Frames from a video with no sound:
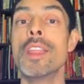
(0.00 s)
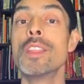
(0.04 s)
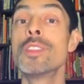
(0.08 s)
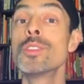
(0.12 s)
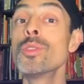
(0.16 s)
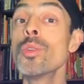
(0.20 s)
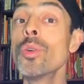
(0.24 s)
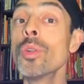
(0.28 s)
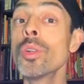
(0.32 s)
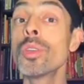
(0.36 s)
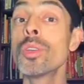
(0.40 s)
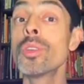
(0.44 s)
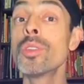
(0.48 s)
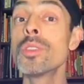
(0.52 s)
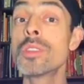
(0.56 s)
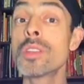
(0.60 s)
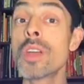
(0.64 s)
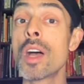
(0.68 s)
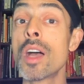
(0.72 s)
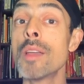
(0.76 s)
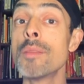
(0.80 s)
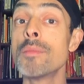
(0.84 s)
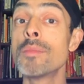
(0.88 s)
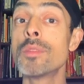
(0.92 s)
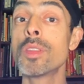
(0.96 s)
It's not a good
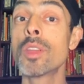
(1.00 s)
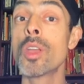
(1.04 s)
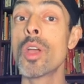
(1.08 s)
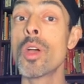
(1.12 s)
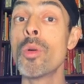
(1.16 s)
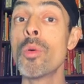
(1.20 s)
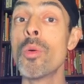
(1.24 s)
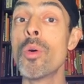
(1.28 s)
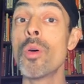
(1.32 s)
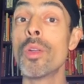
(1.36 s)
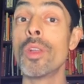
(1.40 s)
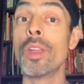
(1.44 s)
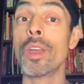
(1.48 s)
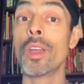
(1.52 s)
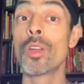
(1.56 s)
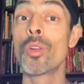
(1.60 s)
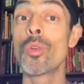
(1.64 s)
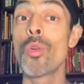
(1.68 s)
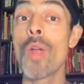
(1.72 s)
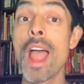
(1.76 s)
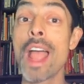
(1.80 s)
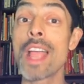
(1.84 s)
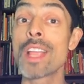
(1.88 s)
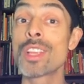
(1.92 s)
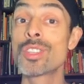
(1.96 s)
time to go on a
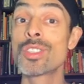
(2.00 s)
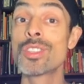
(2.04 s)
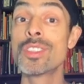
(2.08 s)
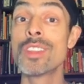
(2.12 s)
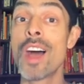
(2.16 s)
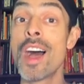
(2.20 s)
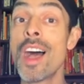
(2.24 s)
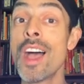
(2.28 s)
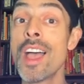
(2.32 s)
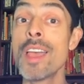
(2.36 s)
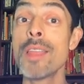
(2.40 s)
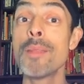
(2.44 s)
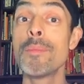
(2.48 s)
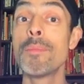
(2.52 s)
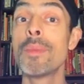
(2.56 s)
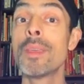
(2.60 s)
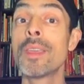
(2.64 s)
crash diet,